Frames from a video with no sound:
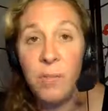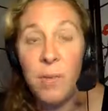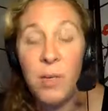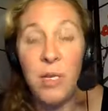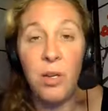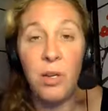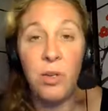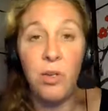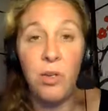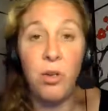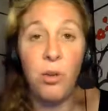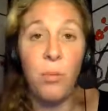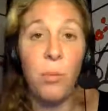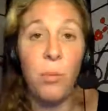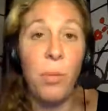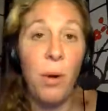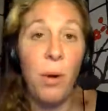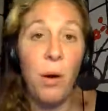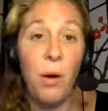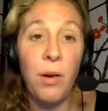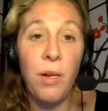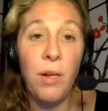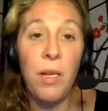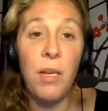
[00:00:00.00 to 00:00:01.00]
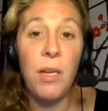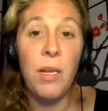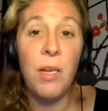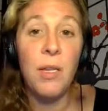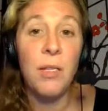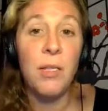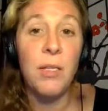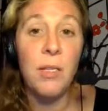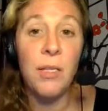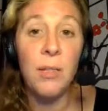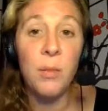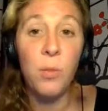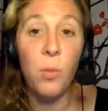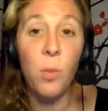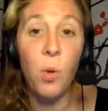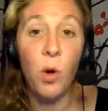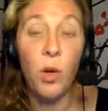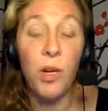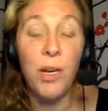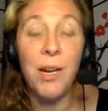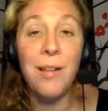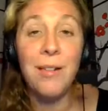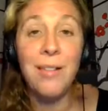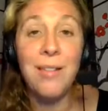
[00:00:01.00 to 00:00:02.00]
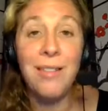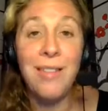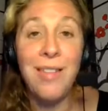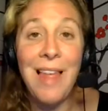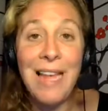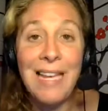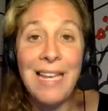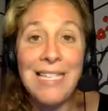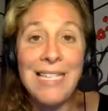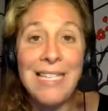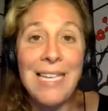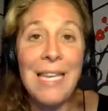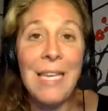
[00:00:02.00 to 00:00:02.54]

because your body is working less